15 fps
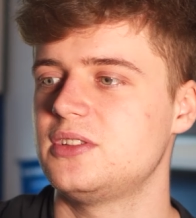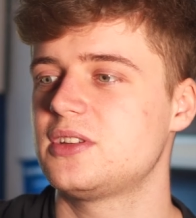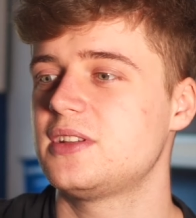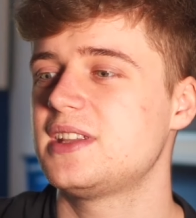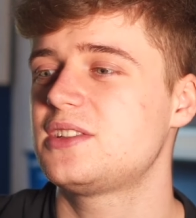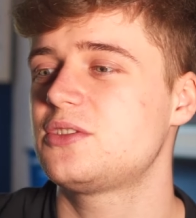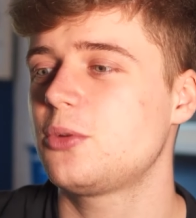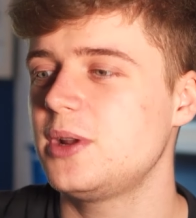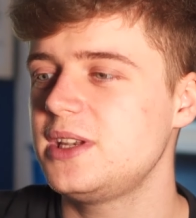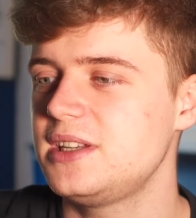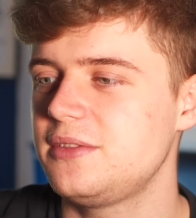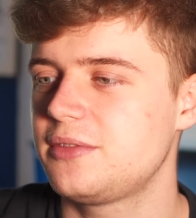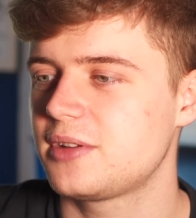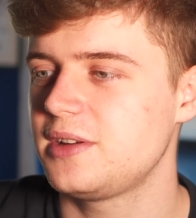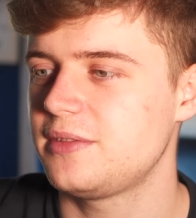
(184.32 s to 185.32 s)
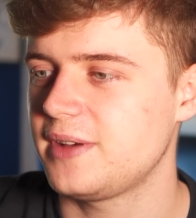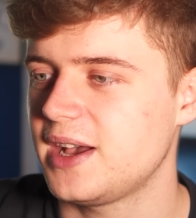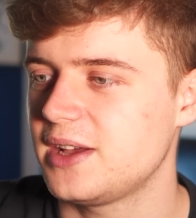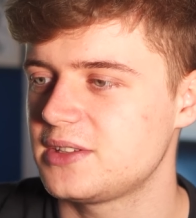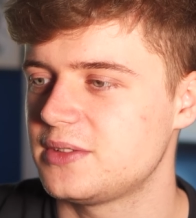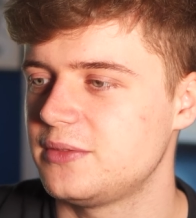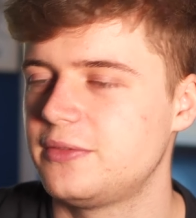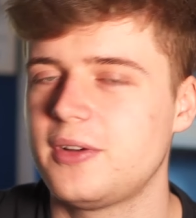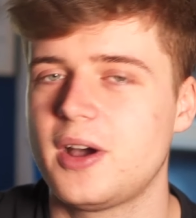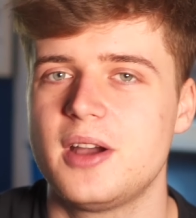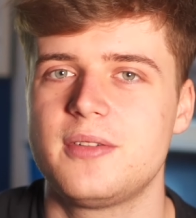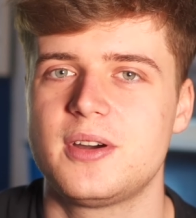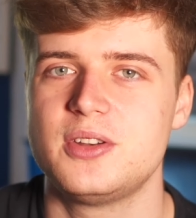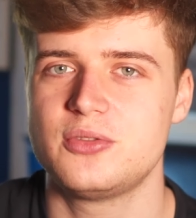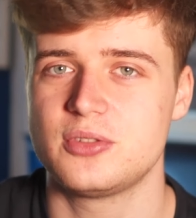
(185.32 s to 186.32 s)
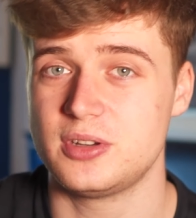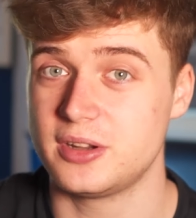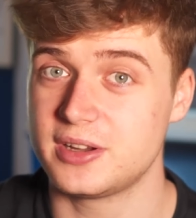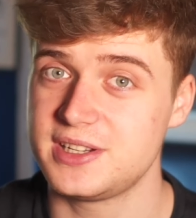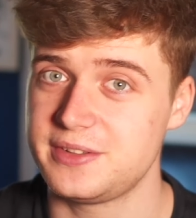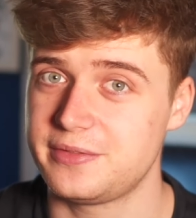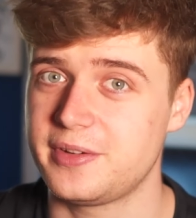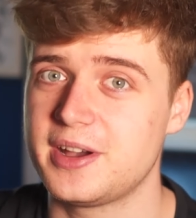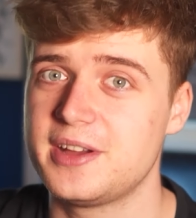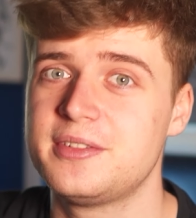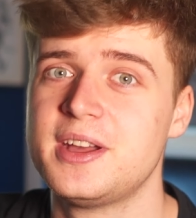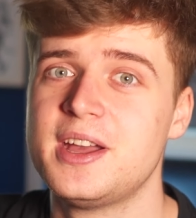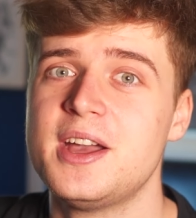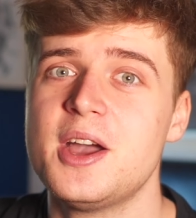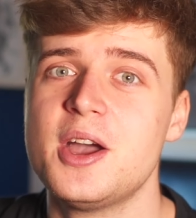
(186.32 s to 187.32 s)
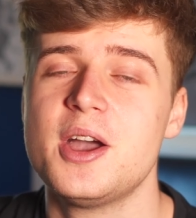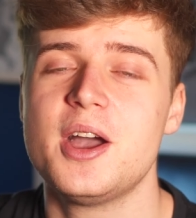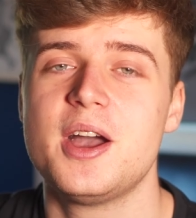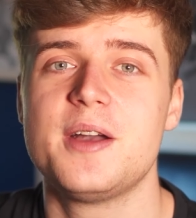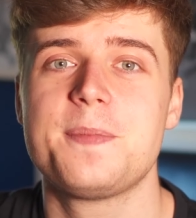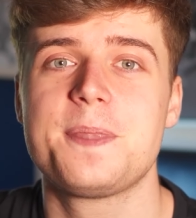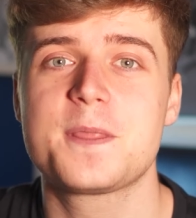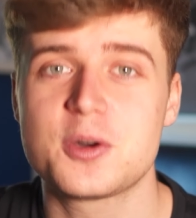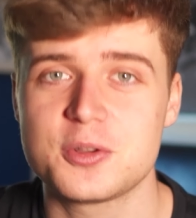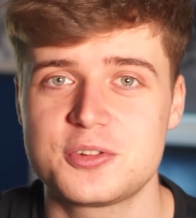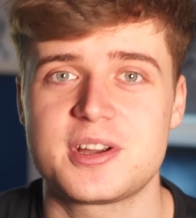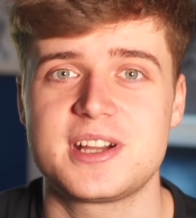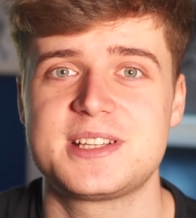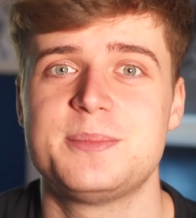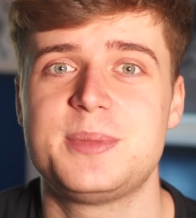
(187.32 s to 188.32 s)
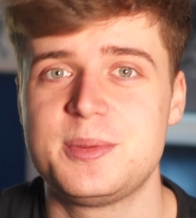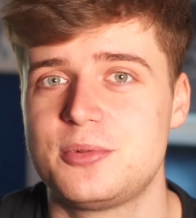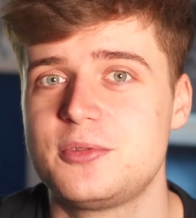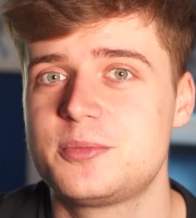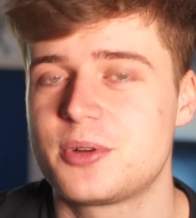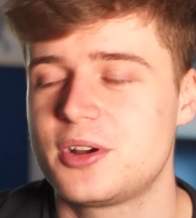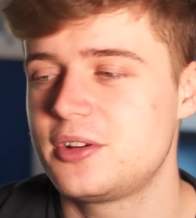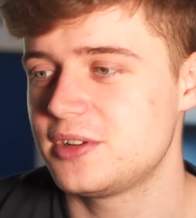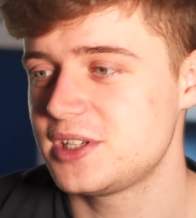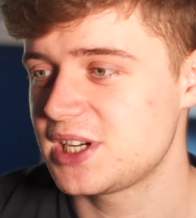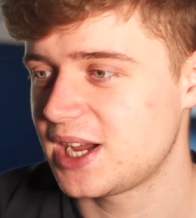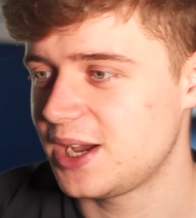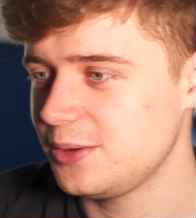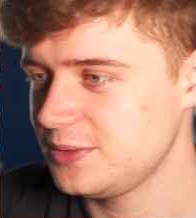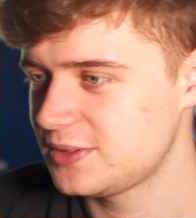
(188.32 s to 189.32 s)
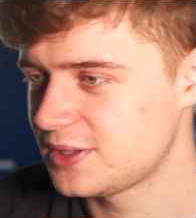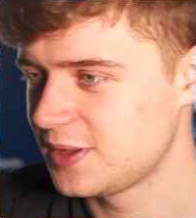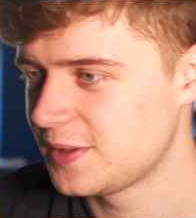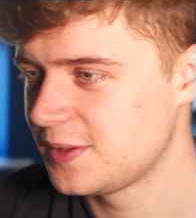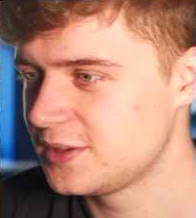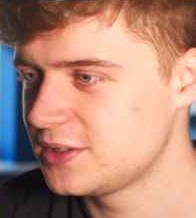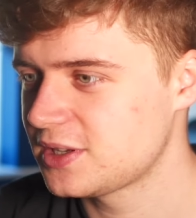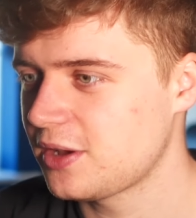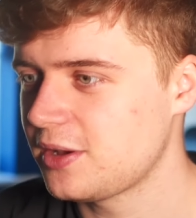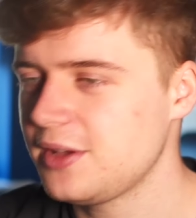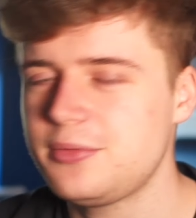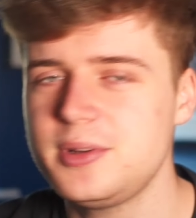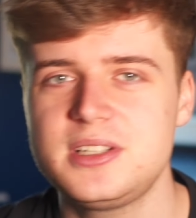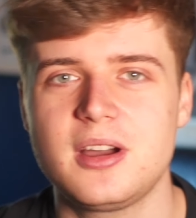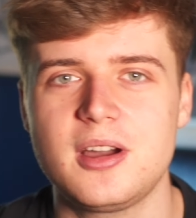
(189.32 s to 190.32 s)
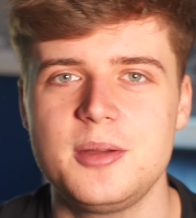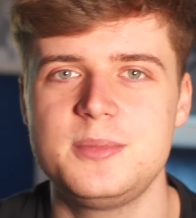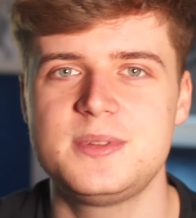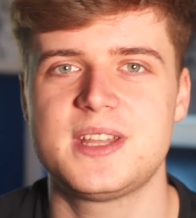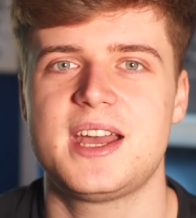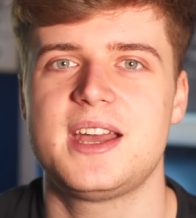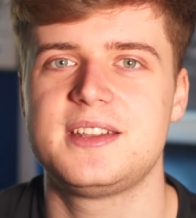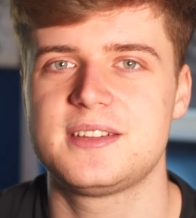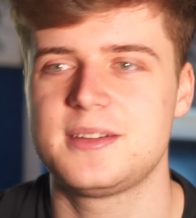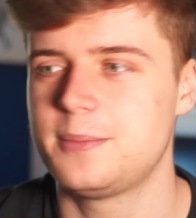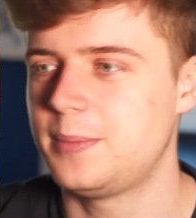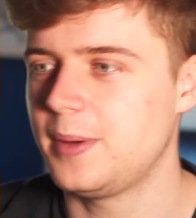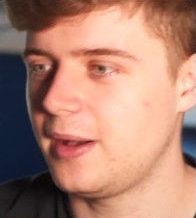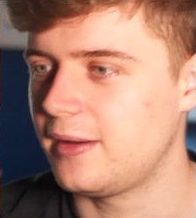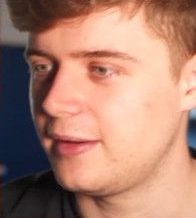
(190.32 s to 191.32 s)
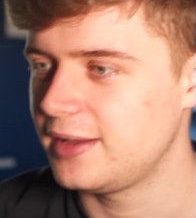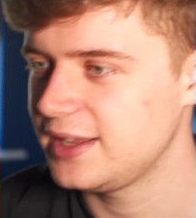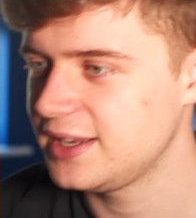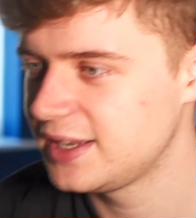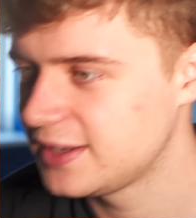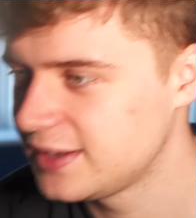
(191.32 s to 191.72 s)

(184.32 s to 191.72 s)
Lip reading: So there's 23,595 contracts in people's brokerage accounts. So if we times that by